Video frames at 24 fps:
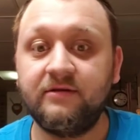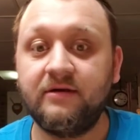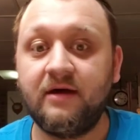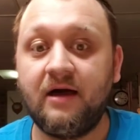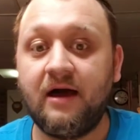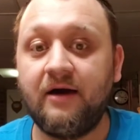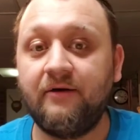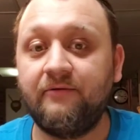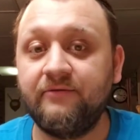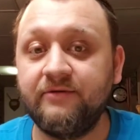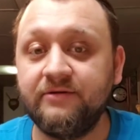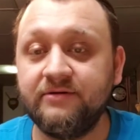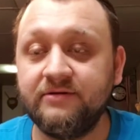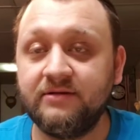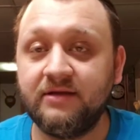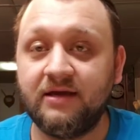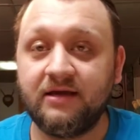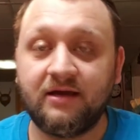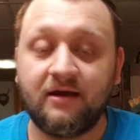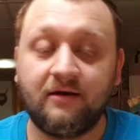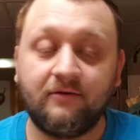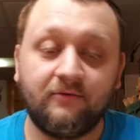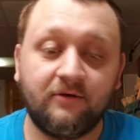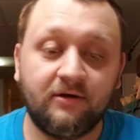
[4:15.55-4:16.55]
I
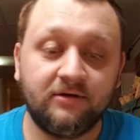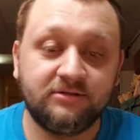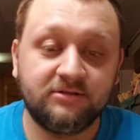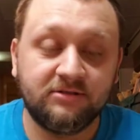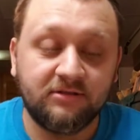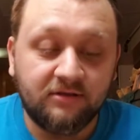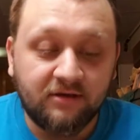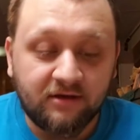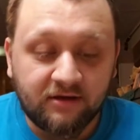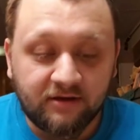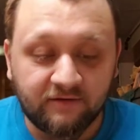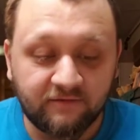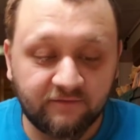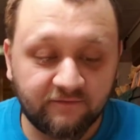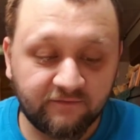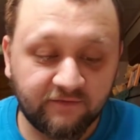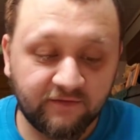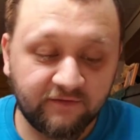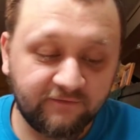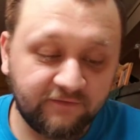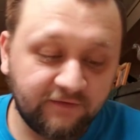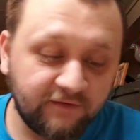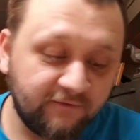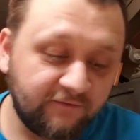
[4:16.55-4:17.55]
watched a lot of
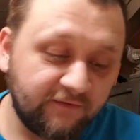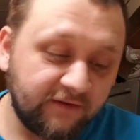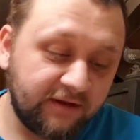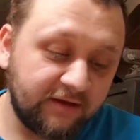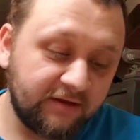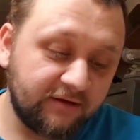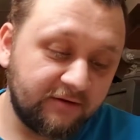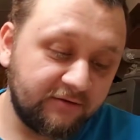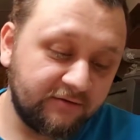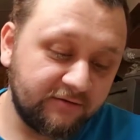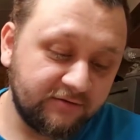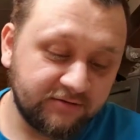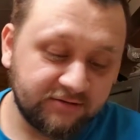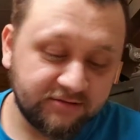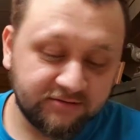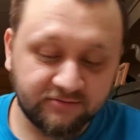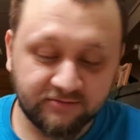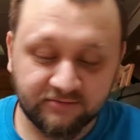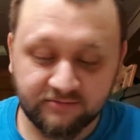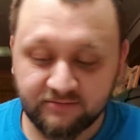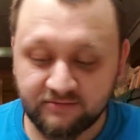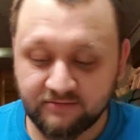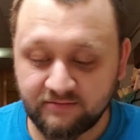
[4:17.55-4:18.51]
review videos,